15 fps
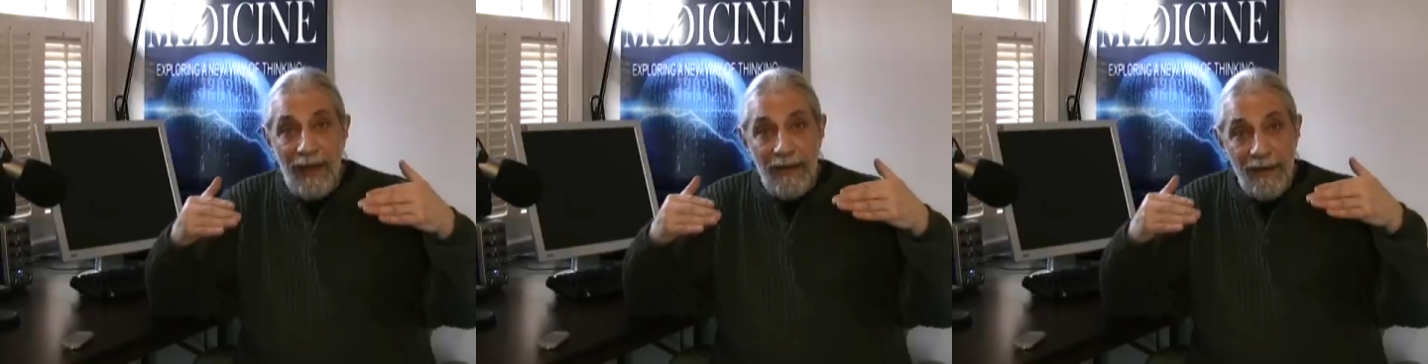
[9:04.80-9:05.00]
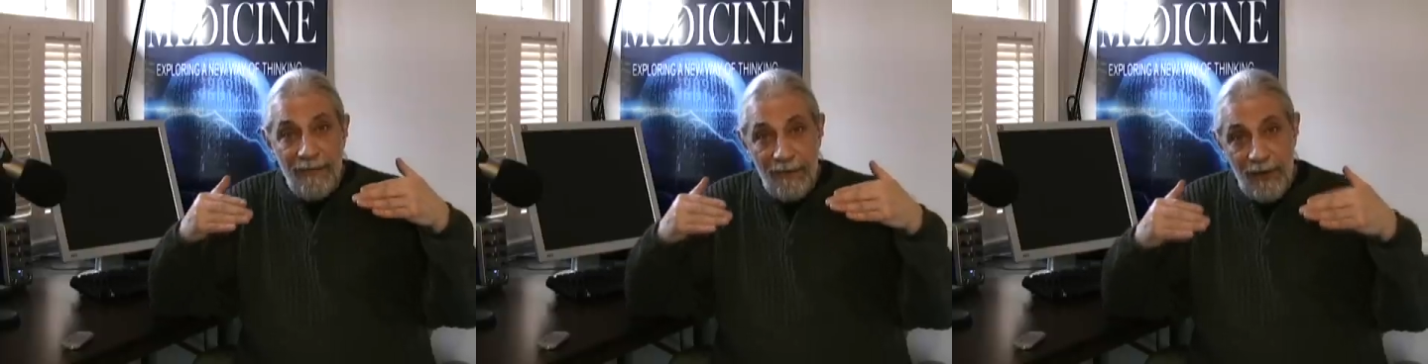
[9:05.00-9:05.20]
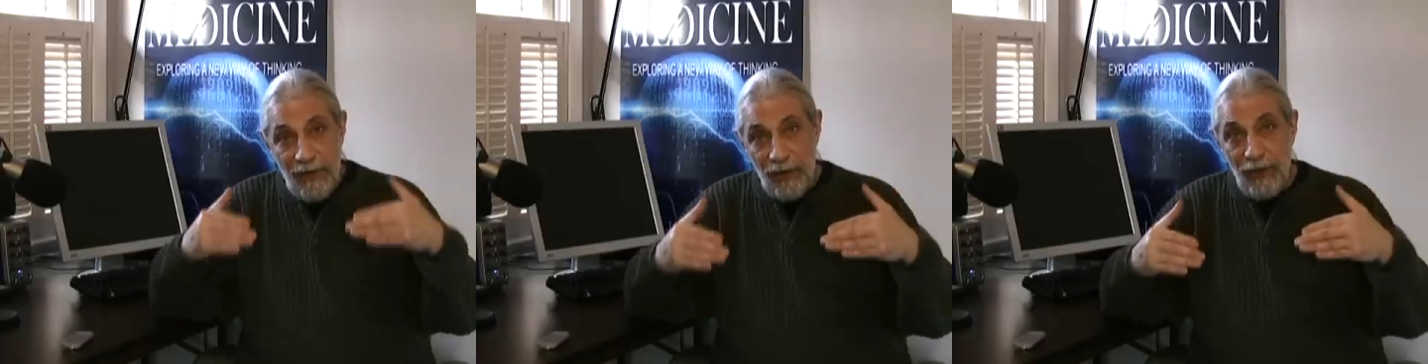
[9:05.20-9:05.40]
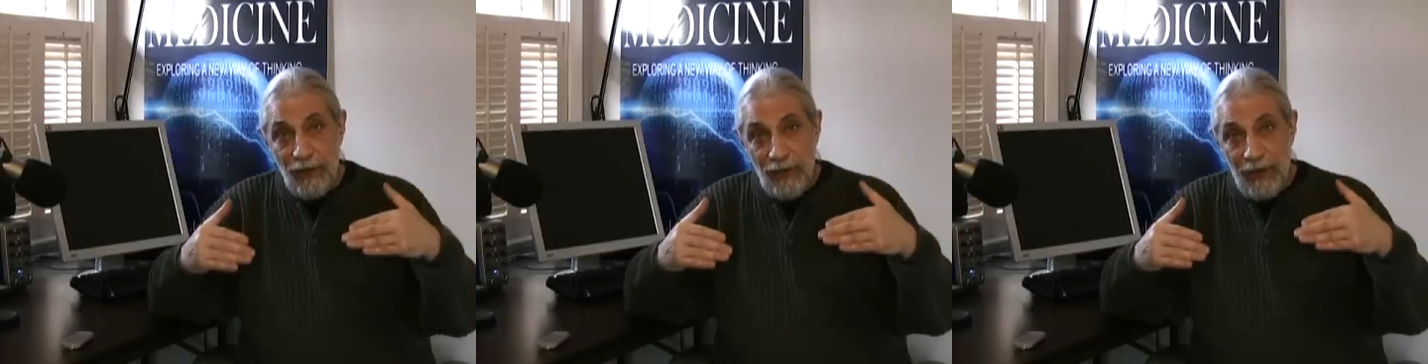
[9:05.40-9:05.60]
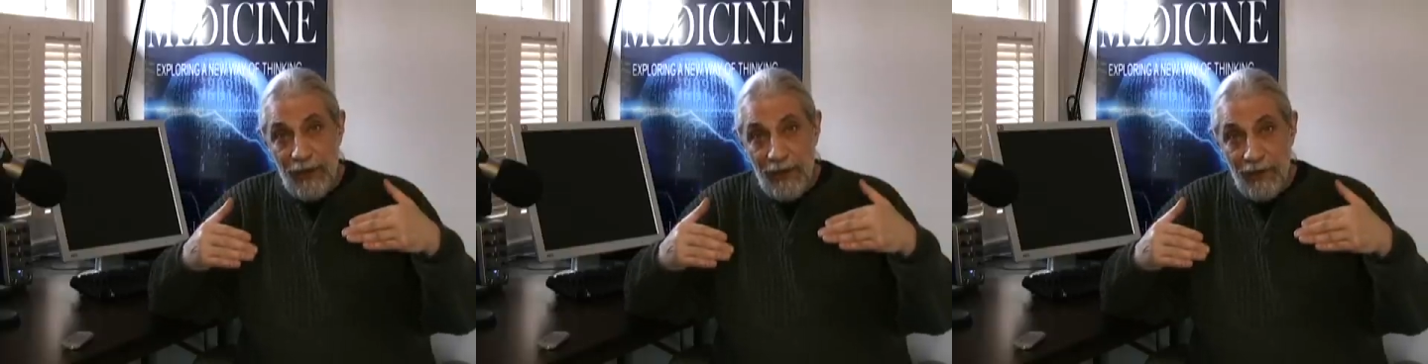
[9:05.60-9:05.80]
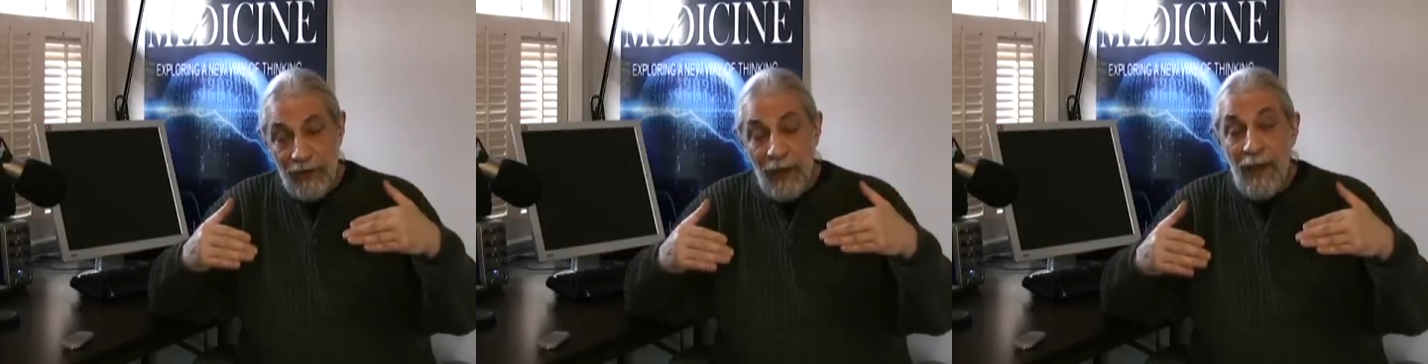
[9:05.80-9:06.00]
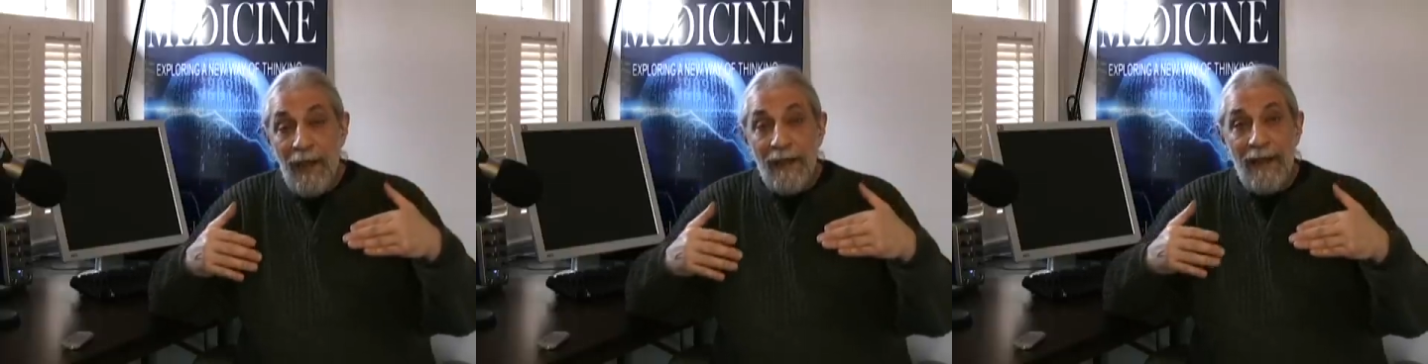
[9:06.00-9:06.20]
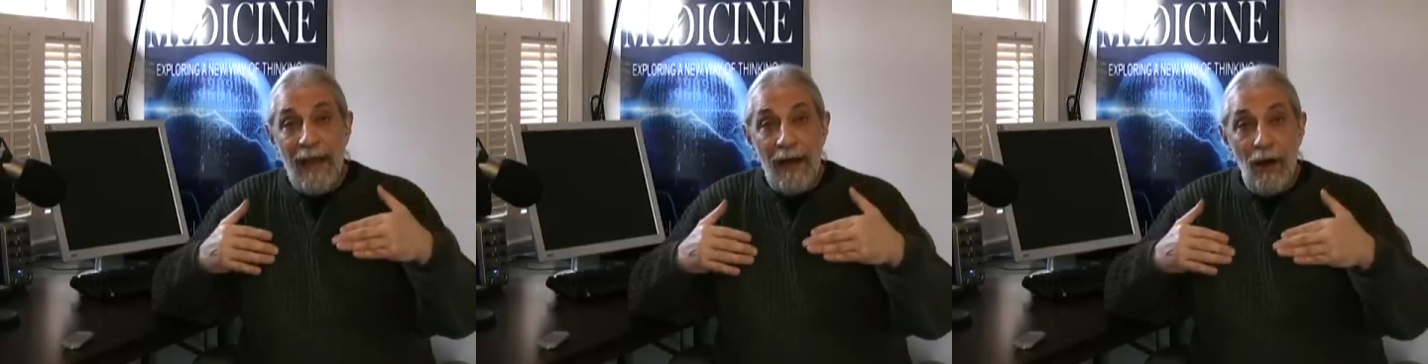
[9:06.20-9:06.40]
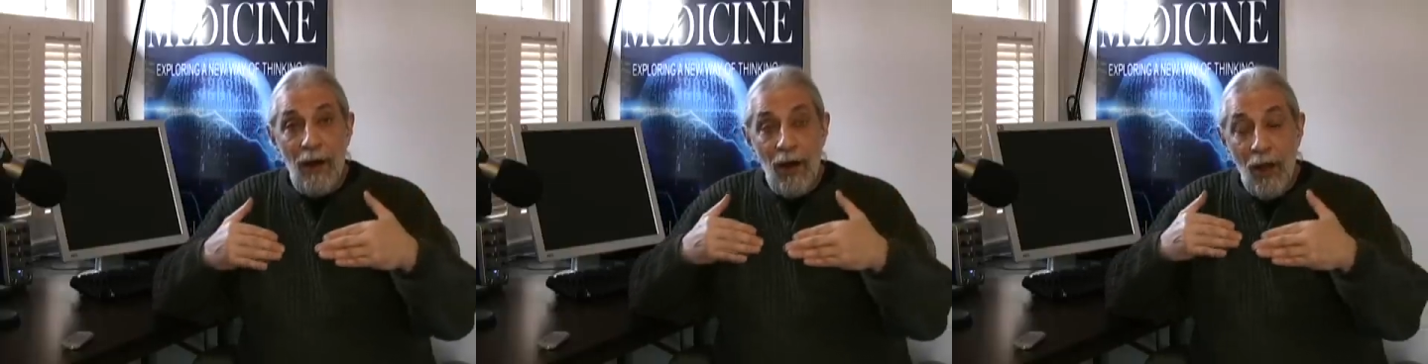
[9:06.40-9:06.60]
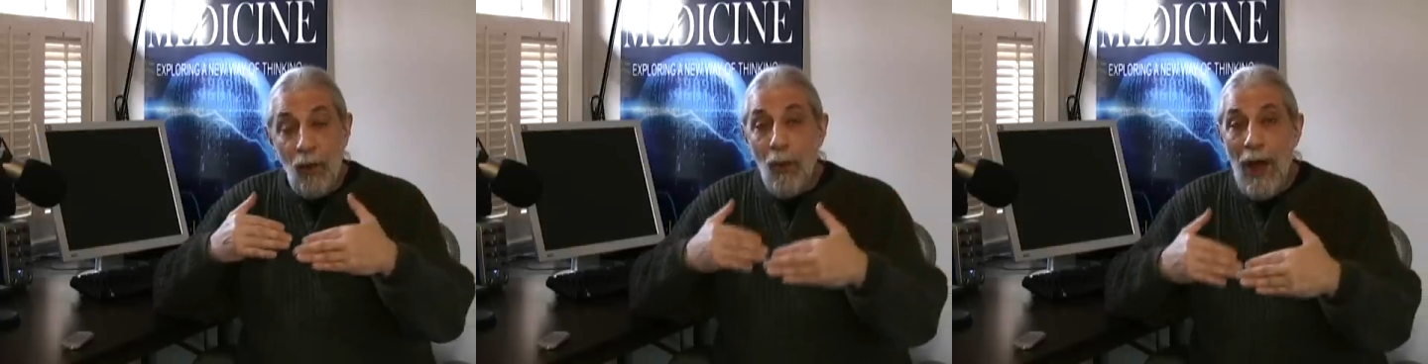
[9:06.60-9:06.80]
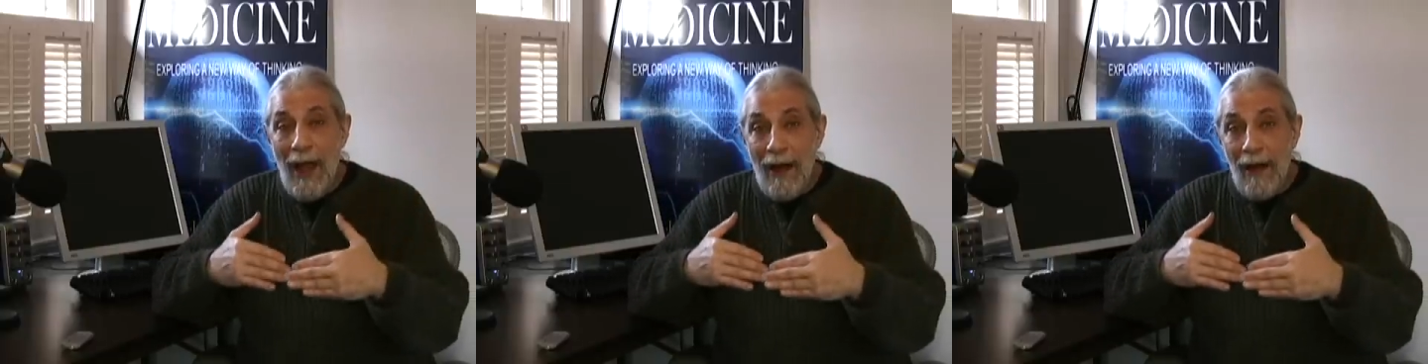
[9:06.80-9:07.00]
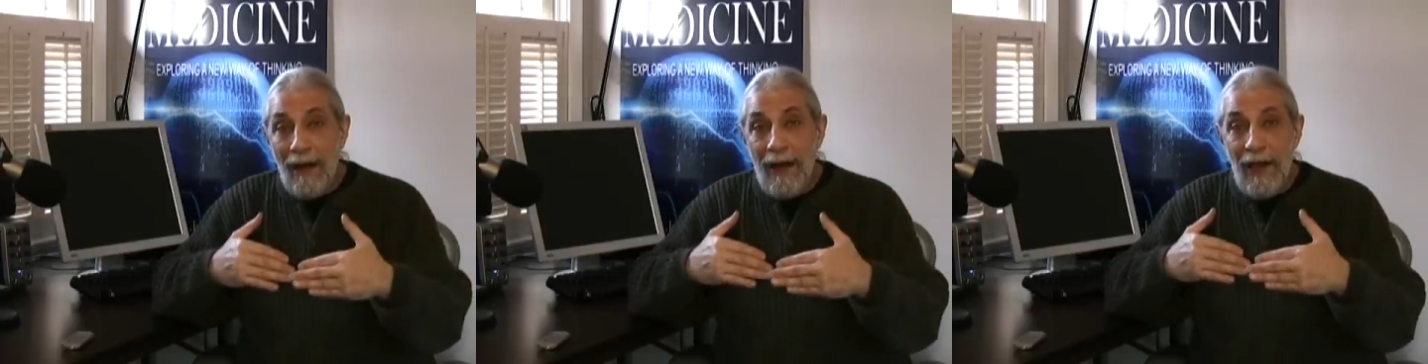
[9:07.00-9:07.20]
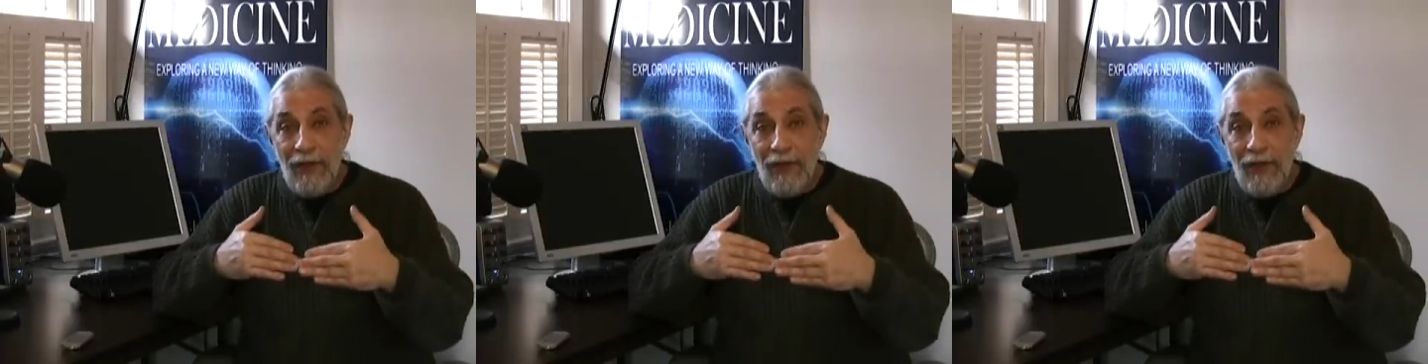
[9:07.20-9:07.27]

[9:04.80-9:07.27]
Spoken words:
and deficiencies that are acquired